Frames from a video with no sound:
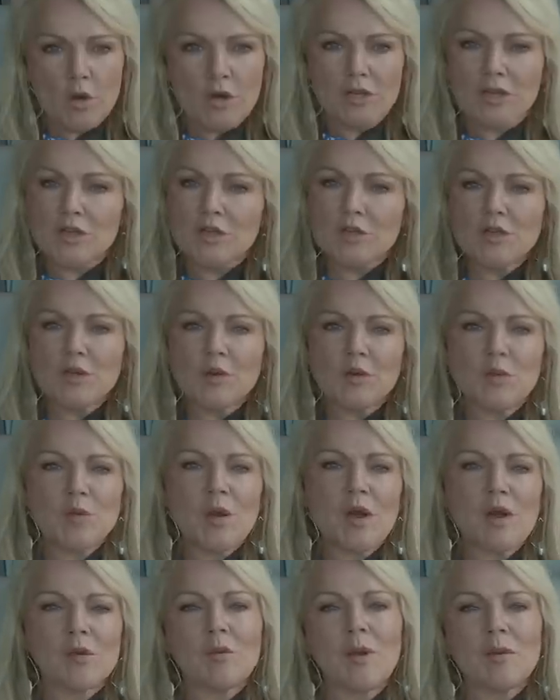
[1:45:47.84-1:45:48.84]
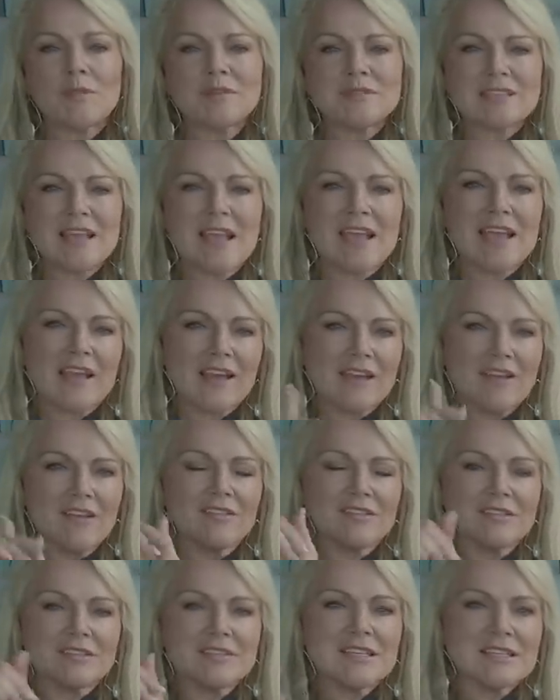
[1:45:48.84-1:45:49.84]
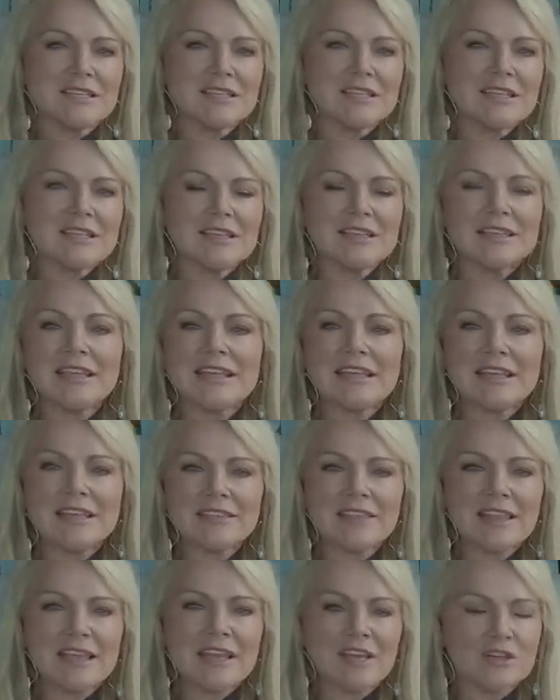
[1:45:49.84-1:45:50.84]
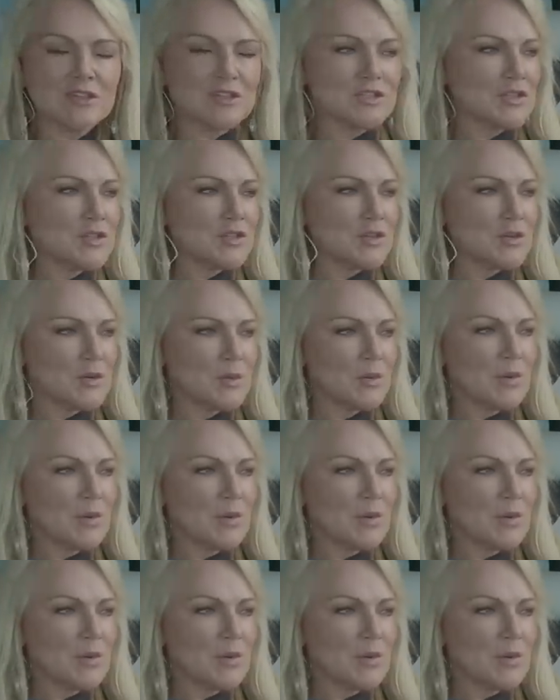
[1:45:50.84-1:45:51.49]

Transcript: You can go to our website and I'll send a little link later to you.